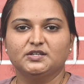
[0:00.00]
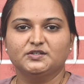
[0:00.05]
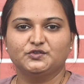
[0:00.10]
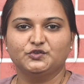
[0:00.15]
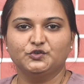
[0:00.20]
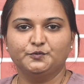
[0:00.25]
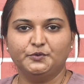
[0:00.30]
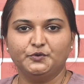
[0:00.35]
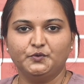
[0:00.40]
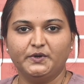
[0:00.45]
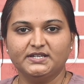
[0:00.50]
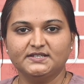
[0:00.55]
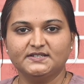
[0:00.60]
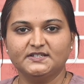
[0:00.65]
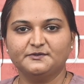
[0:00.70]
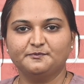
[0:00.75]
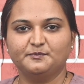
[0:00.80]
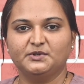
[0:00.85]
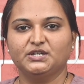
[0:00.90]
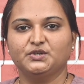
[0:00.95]

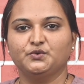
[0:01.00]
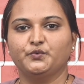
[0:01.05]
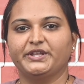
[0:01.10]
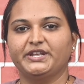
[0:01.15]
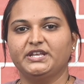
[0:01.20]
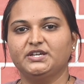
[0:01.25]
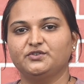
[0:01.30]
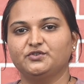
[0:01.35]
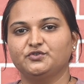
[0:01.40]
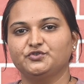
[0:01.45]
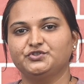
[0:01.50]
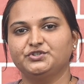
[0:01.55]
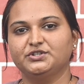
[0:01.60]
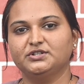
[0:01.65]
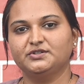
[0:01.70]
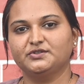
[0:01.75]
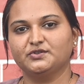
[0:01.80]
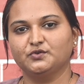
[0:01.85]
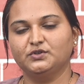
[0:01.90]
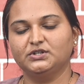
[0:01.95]
Supervisors play a very
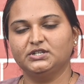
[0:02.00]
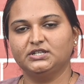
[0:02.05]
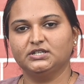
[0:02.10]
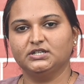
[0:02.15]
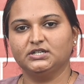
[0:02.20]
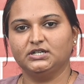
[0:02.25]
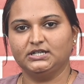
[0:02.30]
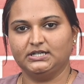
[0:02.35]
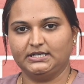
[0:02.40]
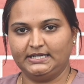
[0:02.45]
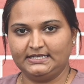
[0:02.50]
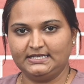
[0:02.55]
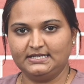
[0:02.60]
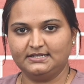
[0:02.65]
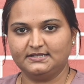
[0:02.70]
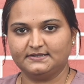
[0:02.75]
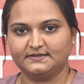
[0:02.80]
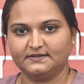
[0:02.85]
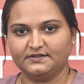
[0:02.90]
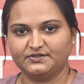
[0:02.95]
crucial role in any
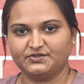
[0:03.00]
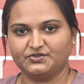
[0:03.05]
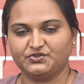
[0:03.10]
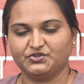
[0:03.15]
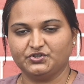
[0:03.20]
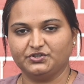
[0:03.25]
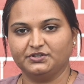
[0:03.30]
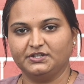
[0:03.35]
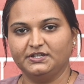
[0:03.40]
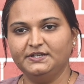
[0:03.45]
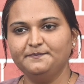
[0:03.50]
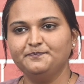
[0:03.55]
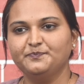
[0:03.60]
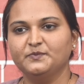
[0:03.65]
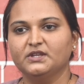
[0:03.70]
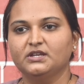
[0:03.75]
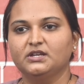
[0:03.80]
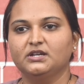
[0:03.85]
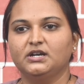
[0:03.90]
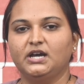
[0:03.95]
research journey.
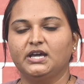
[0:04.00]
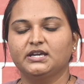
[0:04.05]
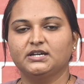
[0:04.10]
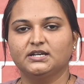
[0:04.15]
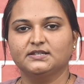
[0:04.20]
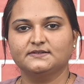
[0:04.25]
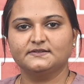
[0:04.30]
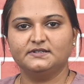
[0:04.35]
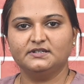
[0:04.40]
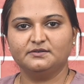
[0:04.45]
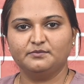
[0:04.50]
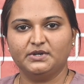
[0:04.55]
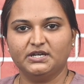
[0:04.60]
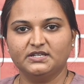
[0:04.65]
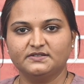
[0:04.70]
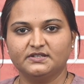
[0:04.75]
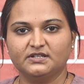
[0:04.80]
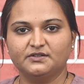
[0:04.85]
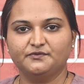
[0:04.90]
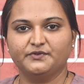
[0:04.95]
I consider
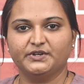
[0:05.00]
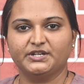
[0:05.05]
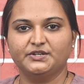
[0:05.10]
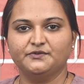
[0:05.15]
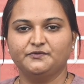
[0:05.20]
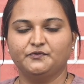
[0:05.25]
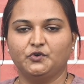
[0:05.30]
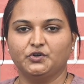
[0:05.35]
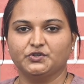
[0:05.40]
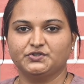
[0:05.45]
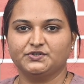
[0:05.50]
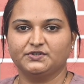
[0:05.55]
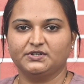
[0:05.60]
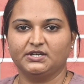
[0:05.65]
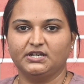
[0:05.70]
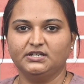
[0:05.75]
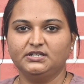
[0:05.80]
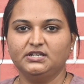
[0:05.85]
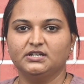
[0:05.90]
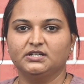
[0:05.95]
myself very
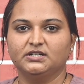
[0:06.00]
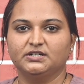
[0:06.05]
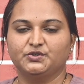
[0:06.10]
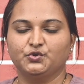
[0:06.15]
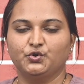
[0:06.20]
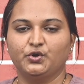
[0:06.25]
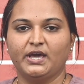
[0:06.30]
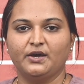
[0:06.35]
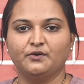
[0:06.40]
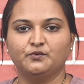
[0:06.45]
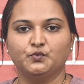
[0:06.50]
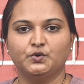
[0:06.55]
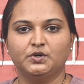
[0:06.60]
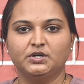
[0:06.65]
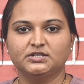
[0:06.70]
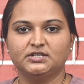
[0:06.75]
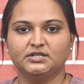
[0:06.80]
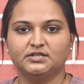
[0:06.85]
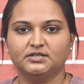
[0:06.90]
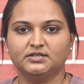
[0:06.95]
fortunate to have
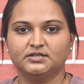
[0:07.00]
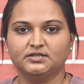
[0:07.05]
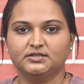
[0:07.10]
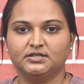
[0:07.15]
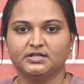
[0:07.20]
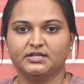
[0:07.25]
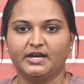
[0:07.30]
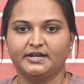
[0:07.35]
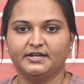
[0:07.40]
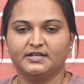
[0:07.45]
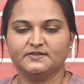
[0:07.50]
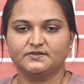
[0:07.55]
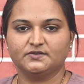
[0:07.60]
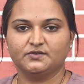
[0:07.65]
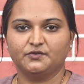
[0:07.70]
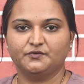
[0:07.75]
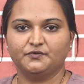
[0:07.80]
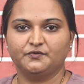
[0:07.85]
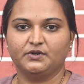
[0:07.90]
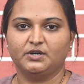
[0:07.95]
worked under the guidance
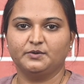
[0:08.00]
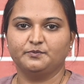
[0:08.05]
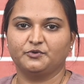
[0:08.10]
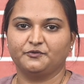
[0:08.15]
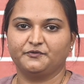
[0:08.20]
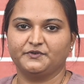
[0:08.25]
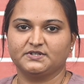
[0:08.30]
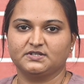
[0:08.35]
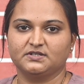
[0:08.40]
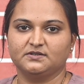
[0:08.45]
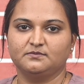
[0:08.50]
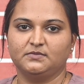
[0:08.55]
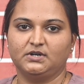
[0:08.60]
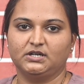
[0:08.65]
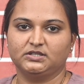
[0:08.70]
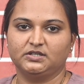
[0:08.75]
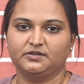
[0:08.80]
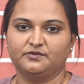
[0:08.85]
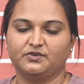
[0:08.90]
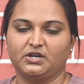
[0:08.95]
of Professor
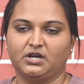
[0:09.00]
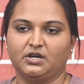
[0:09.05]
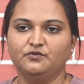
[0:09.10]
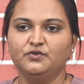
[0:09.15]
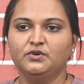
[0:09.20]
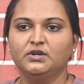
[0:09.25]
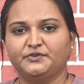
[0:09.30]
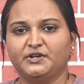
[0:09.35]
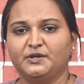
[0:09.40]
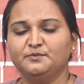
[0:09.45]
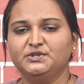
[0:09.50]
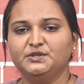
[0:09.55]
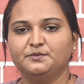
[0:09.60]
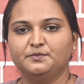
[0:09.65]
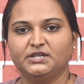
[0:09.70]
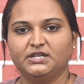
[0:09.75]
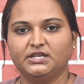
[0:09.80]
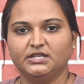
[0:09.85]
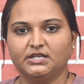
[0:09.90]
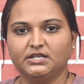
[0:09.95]
Madhav Rao. From the
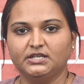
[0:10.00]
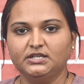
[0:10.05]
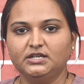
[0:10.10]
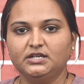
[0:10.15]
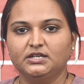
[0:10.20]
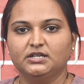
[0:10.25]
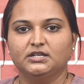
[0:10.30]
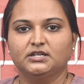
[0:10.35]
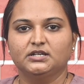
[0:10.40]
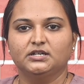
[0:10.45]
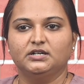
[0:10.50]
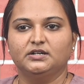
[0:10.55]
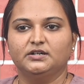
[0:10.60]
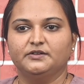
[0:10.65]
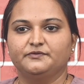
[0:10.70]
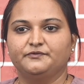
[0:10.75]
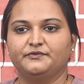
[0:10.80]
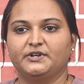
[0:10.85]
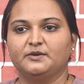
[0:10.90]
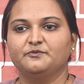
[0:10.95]
beginning,
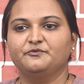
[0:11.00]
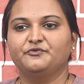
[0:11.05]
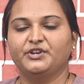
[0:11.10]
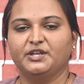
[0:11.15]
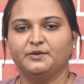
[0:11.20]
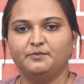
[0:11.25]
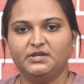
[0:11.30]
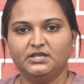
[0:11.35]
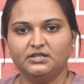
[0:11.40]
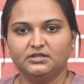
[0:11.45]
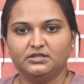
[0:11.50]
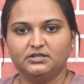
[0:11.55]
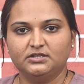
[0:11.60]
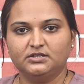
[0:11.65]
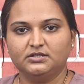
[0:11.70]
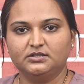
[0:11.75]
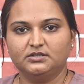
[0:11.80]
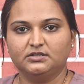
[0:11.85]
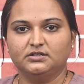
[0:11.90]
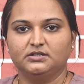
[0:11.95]
from framing
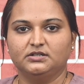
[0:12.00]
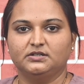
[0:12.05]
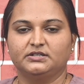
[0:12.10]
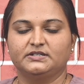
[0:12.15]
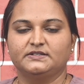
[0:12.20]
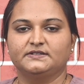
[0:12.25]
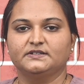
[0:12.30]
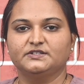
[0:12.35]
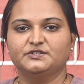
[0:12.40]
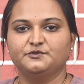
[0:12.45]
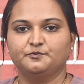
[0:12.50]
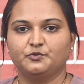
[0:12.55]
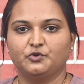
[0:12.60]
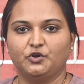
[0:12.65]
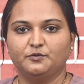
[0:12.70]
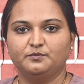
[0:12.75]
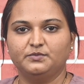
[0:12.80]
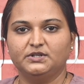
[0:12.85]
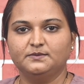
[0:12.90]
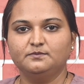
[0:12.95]
the research
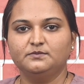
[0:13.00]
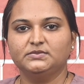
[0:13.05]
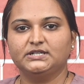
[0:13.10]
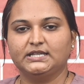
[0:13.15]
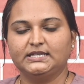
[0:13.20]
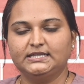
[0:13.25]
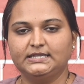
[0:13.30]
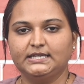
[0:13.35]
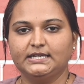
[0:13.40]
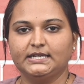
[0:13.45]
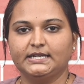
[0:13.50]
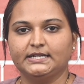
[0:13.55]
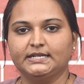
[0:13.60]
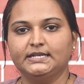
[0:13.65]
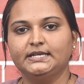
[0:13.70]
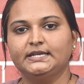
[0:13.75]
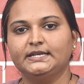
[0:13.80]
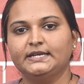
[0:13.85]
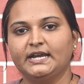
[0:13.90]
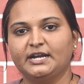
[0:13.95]
problem till the end,
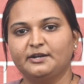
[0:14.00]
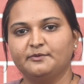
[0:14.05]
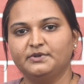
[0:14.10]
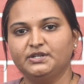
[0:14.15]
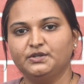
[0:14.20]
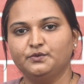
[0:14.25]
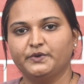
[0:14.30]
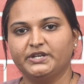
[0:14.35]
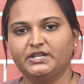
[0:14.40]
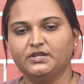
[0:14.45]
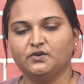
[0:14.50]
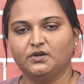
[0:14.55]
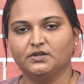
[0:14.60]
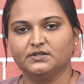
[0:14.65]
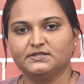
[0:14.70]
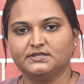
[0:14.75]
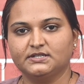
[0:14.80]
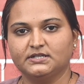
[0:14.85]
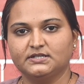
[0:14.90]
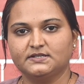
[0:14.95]
he had been a very
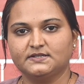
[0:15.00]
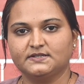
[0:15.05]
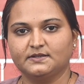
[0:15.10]
constant